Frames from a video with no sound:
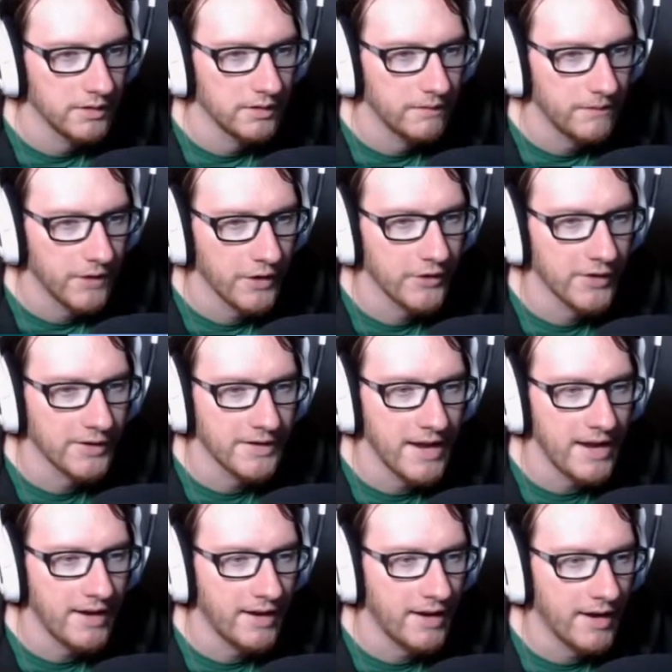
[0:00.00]
Further
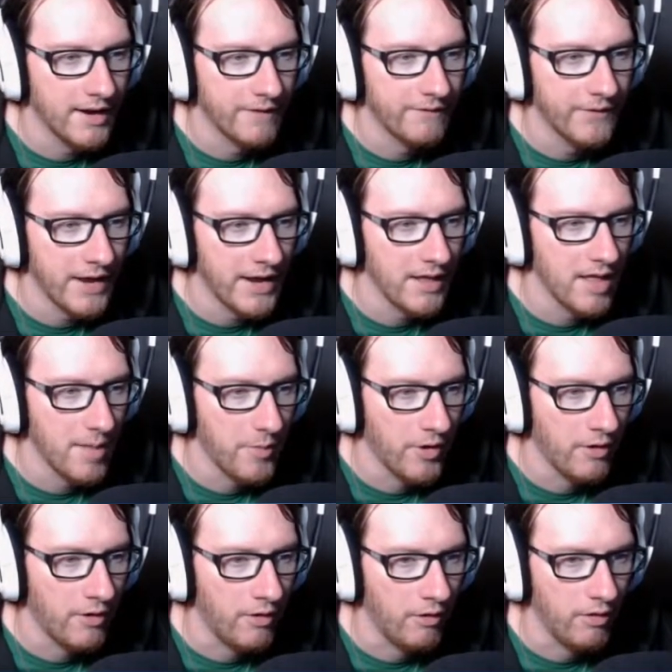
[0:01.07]
data
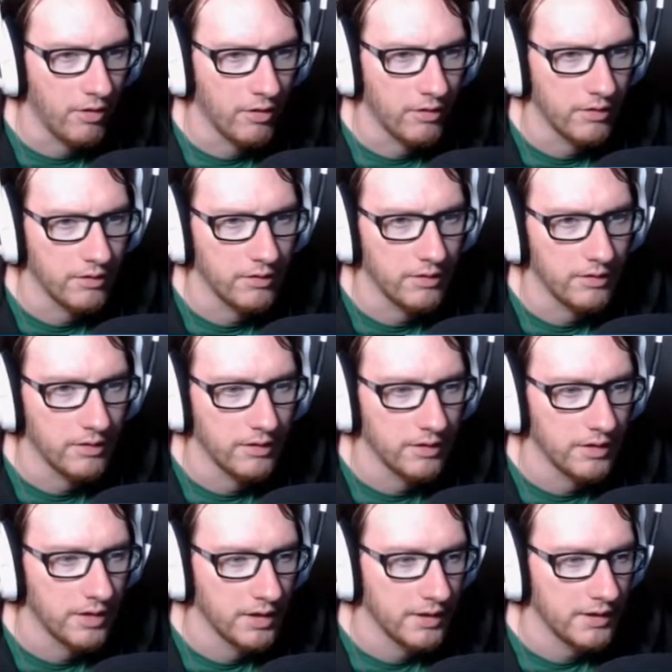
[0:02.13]
unavailable.
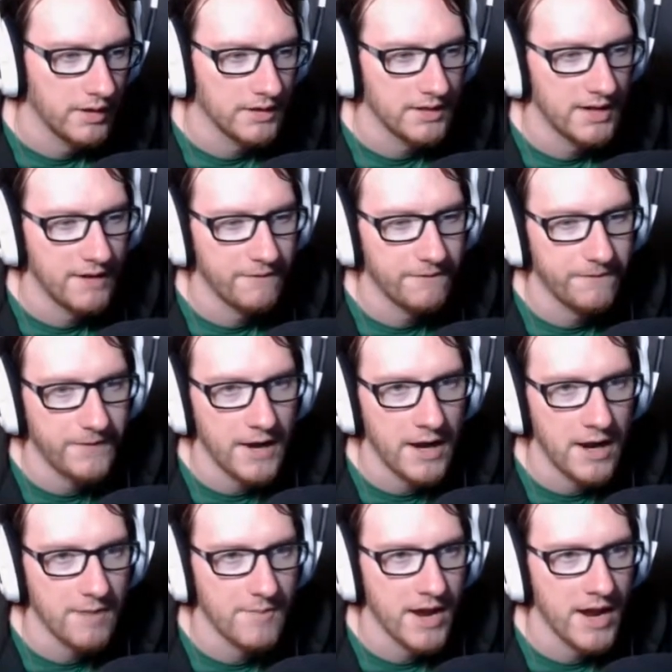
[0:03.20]
That's not
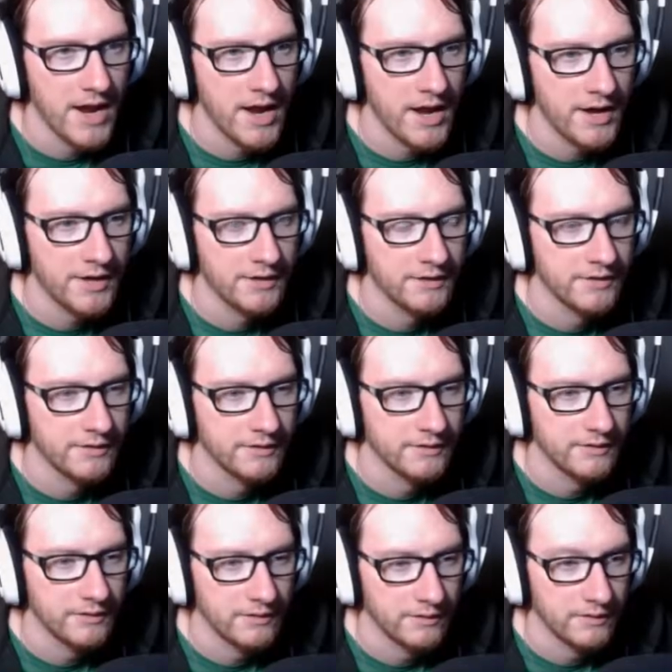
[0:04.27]
fair, man.
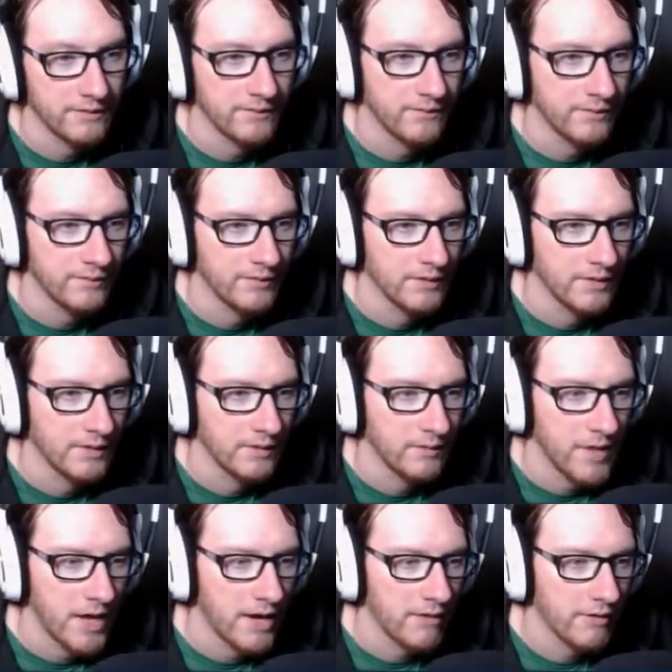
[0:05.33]

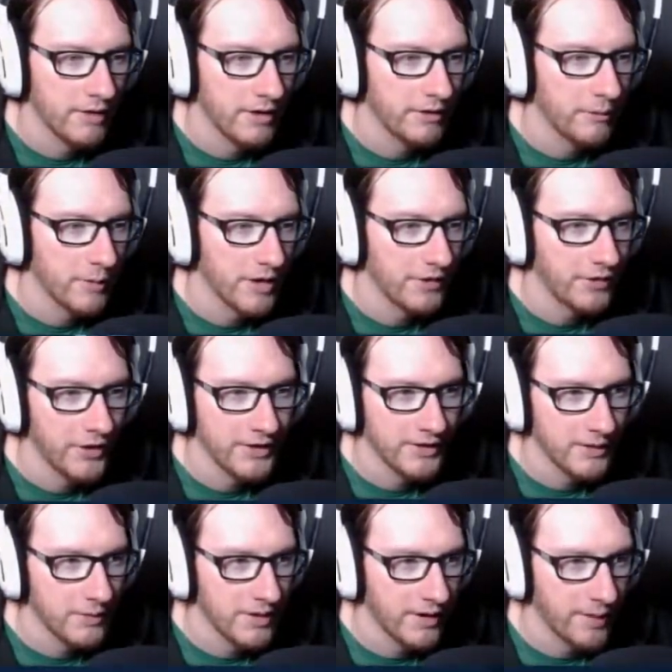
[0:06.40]
Man, I really would have thought
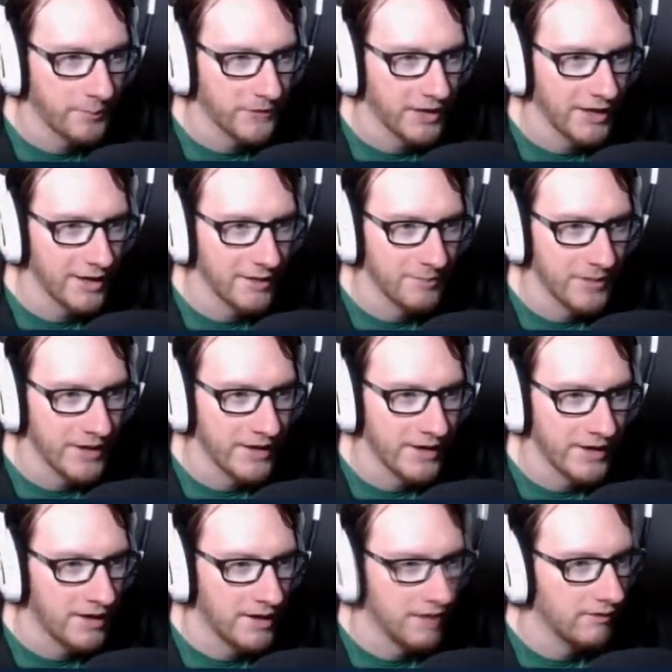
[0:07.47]
they would have updated it by
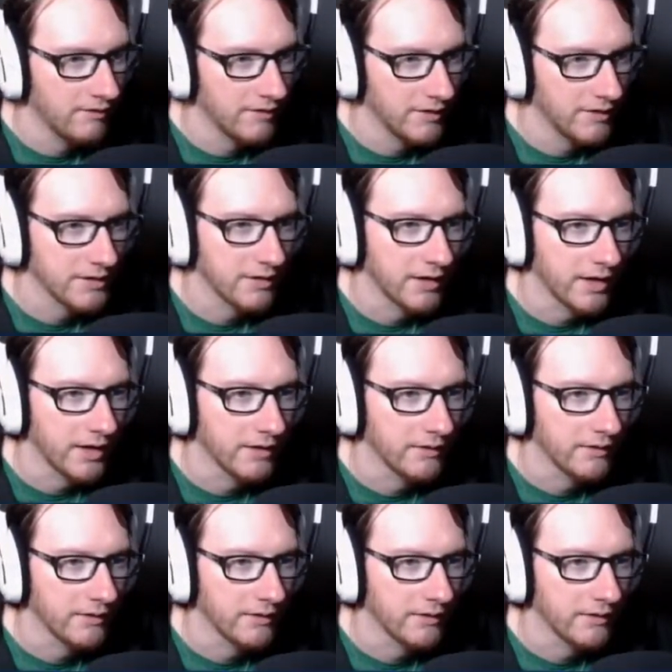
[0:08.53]
now. That's okay.